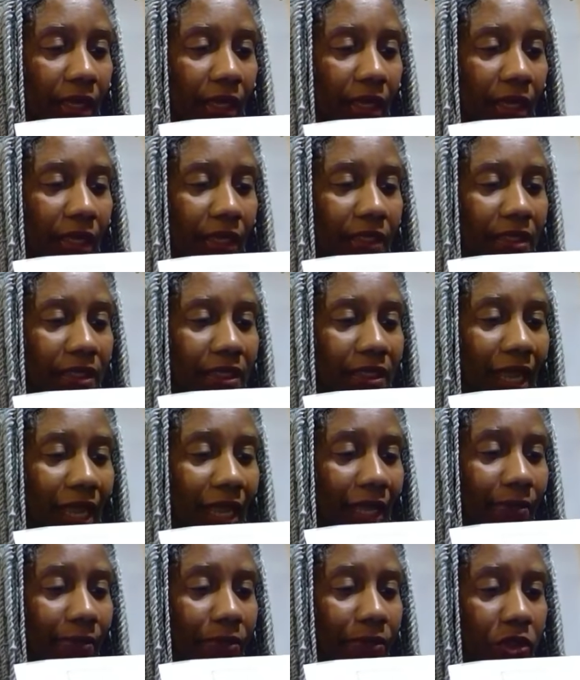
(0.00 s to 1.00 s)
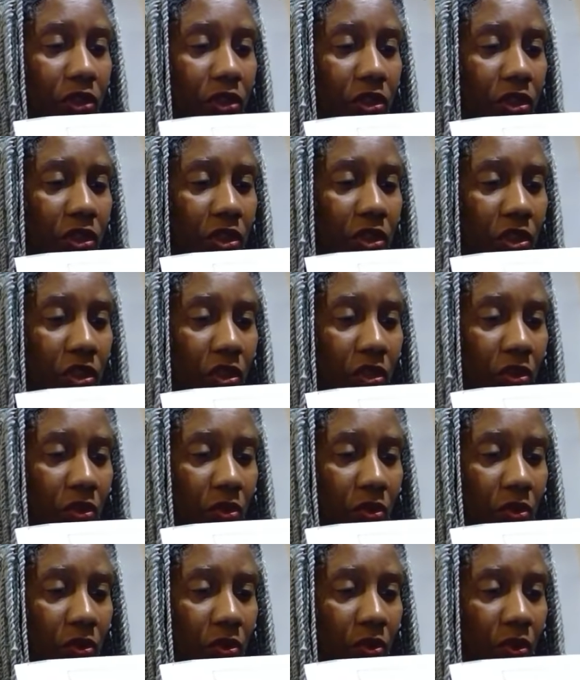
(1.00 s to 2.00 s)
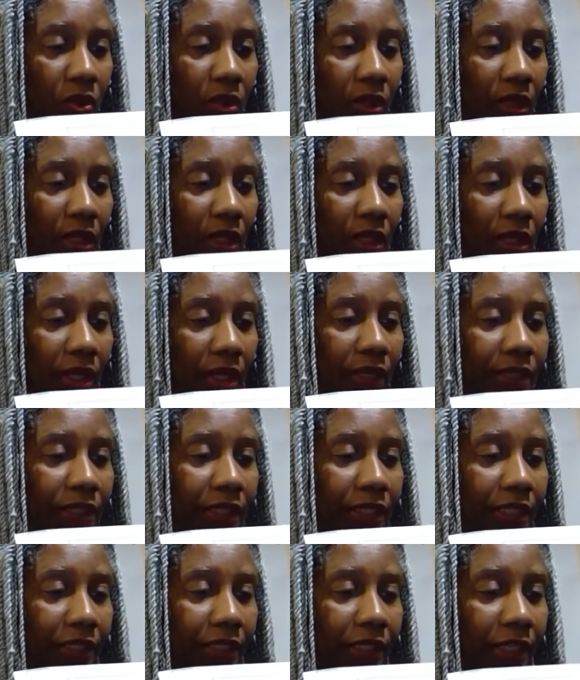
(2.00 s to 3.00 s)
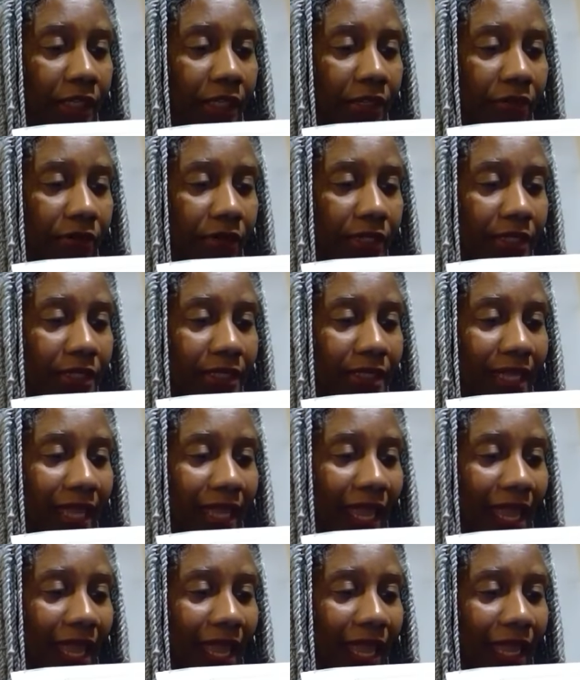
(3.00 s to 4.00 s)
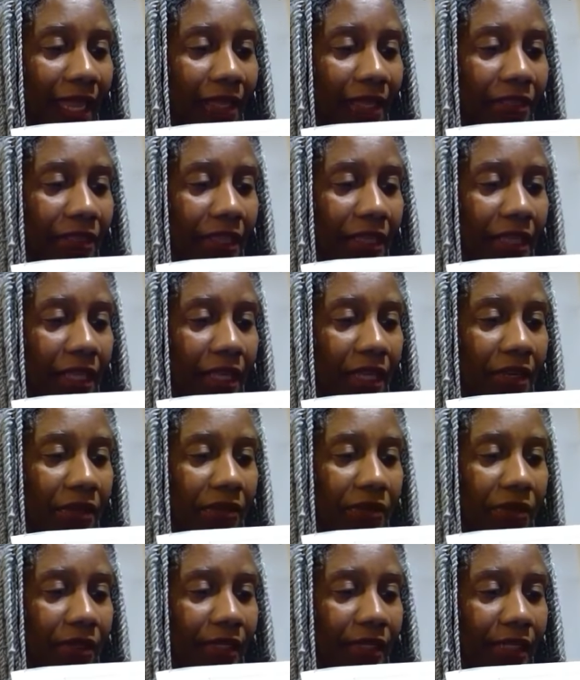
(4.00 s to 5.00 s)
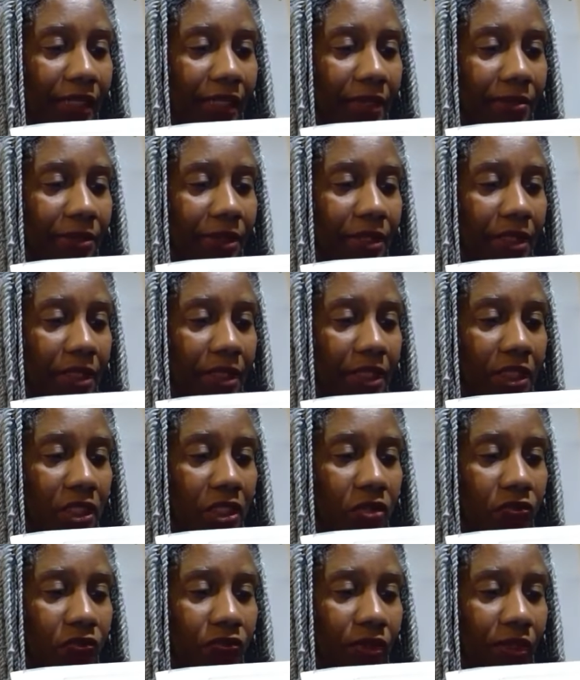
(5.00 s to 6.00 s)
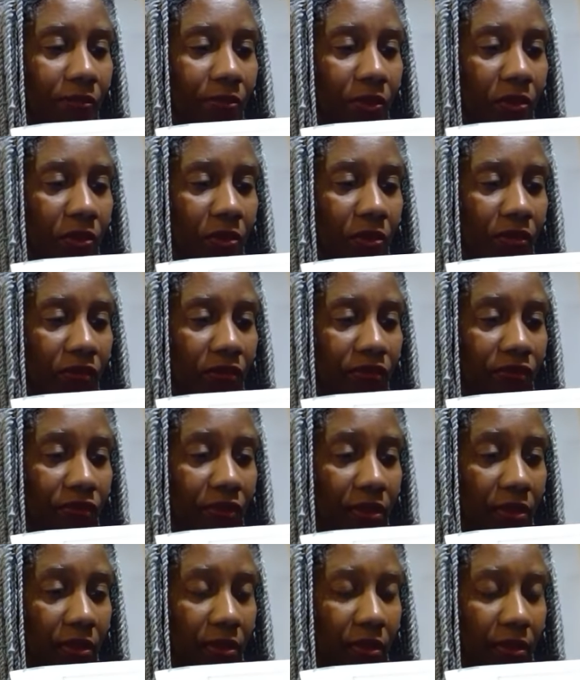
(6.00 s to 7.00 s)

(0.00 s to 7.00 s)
In type 2, the clitoris and the inner lips is removed.